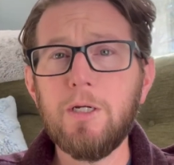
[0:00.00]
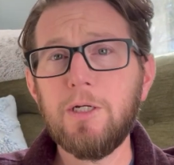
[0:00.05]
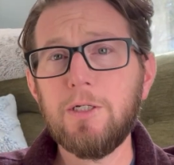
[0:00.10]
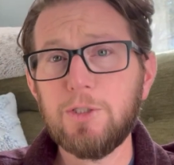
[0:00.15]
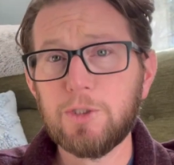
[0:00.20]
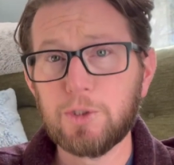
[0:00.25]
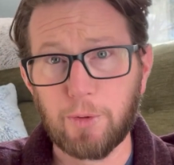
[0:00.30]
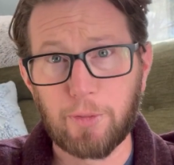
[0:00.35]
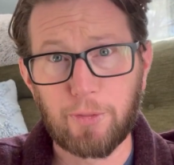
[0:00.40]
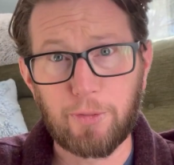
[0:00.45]

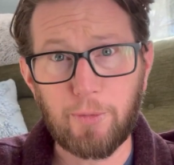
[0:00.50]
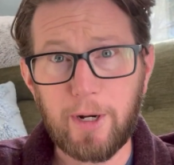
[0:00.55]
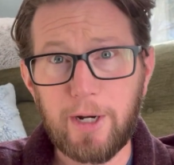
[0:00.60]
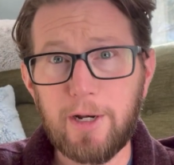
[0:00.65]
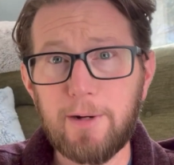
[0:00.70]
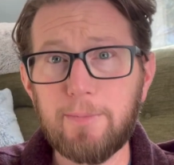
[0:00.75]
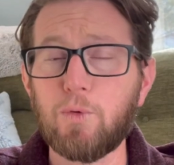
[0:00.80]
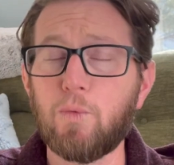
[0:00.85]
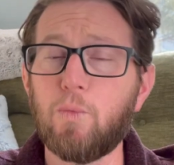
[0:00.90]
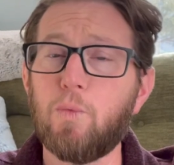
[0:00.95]
So, threat
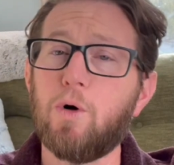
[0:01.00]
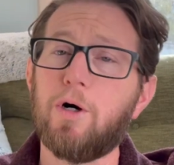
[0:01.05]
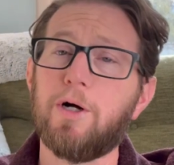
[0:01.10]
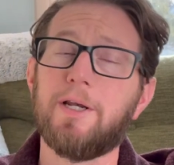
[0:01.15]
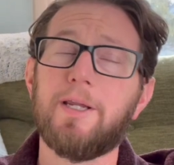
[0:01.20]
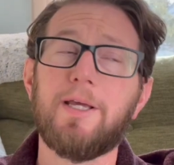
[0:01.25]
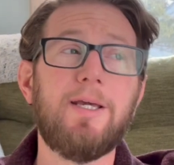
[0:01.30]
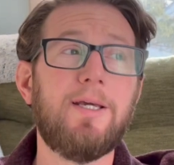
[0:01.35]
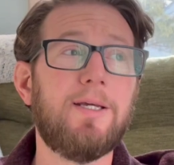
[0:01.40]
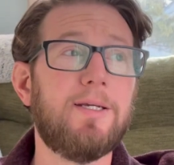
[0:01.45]
number
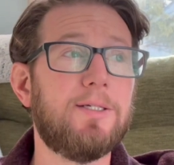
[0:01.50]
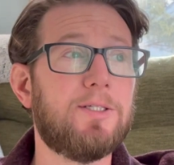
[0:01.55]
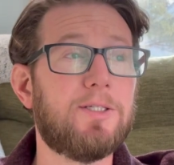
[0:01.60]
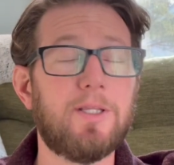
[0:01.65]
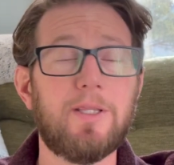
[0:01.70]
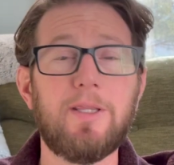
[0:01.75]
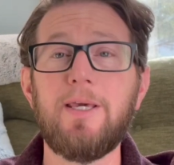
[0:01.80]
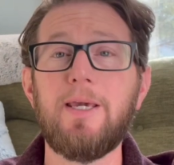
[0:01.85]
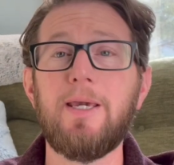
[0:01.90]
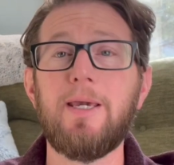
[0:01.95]
one
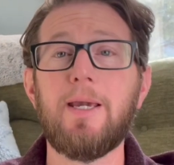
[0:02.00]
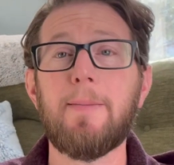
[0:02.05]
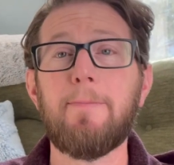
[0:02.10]
is the